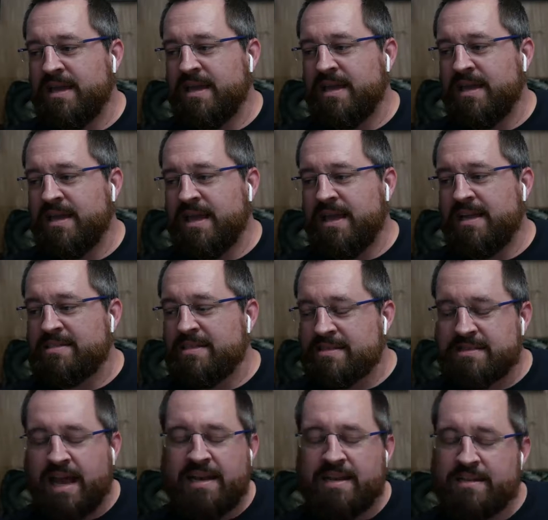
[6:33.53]
it's
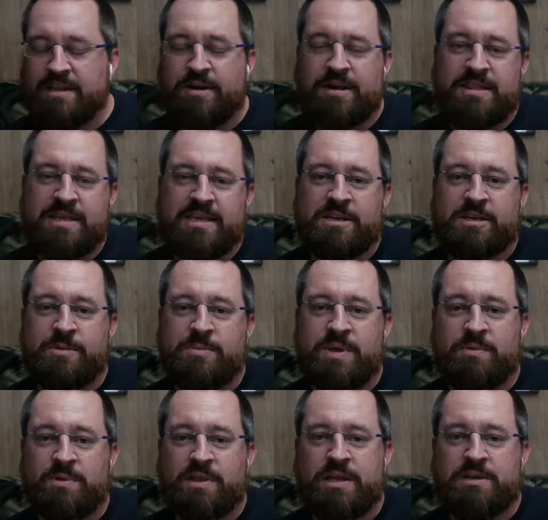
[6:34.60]
exciting though. I think it could be
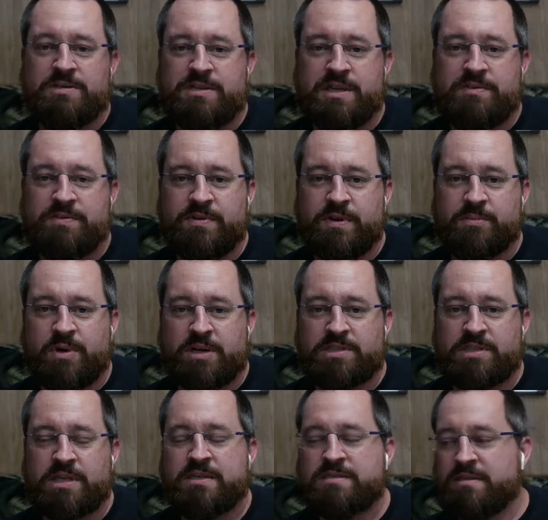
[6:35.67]
a really interesting field.
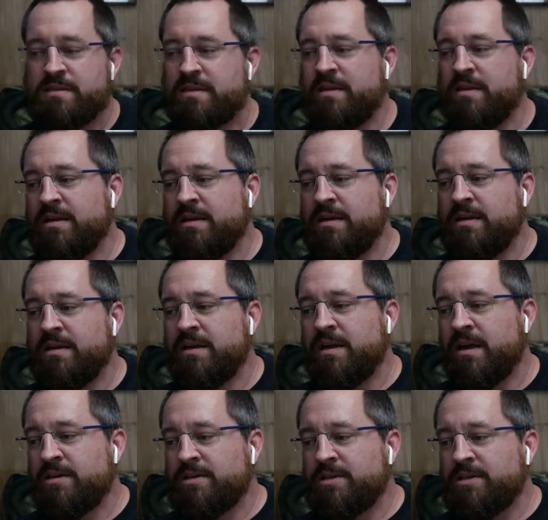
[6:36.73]
Brushless
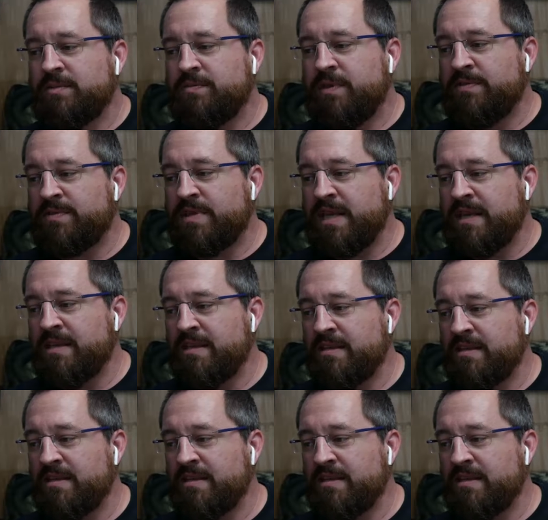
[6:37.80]
under 250.